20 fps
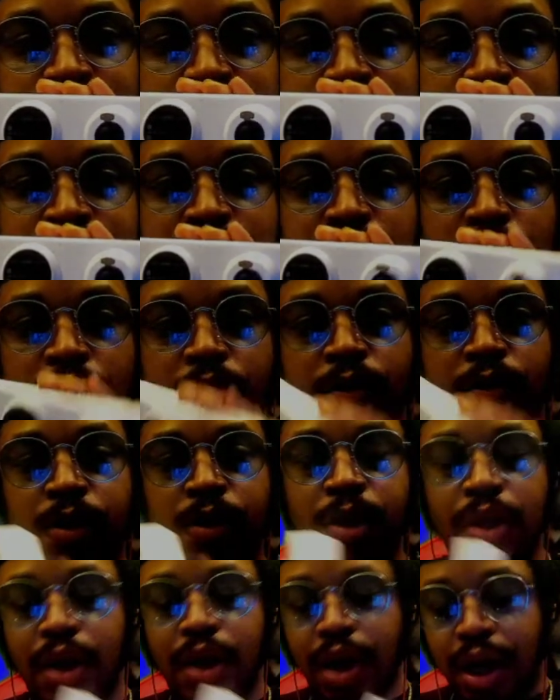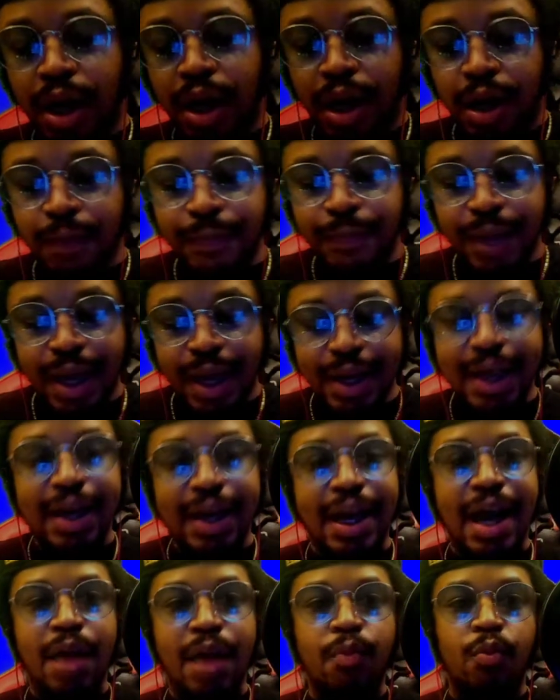So and they
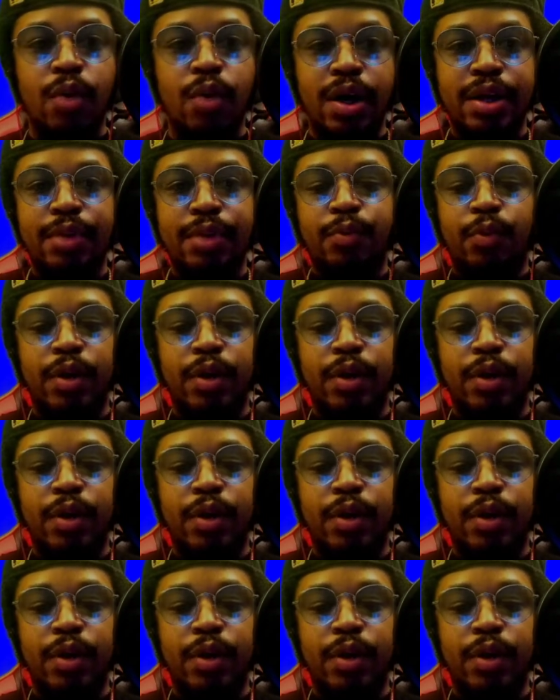got one